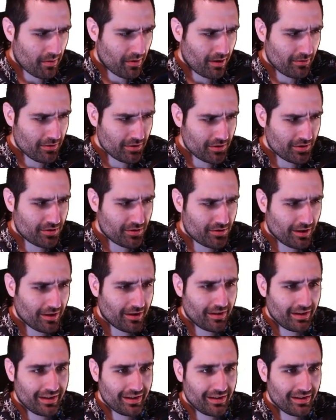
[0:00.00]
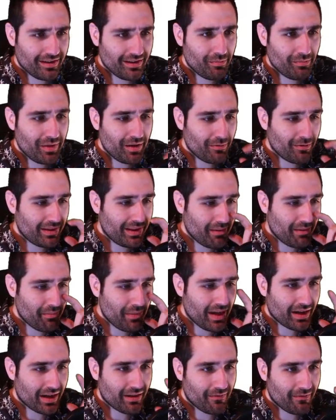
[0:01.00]
I was struggling a little bit with that
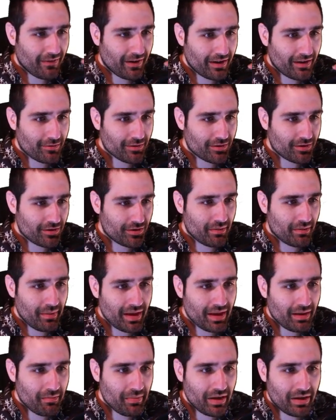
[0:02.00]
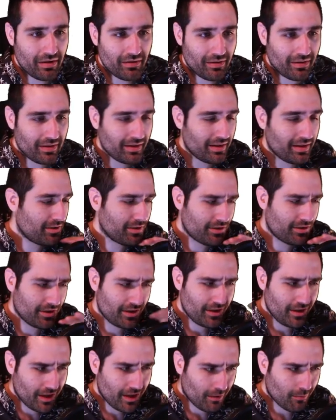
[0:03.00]
magnifier. I was trying to make it bigger, and then it just did
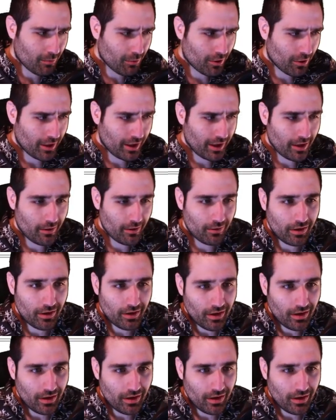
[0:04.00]
not work out.